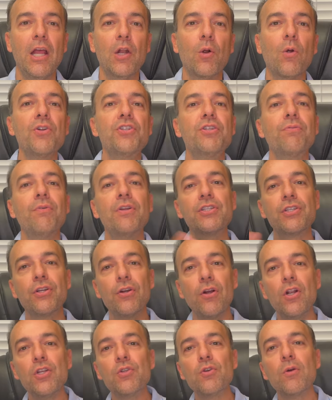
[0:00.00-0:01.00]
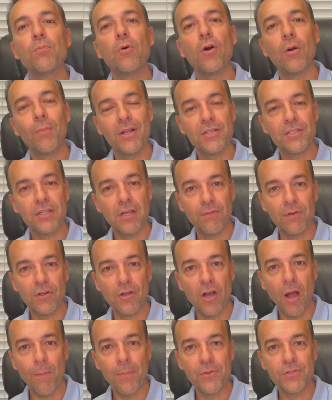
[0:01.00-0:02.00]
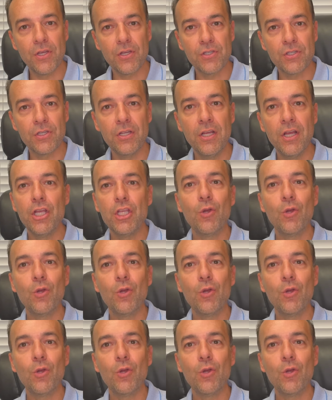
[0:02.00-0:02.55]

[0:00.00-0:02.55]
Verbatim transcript: In order to return to a poor man's cover call position,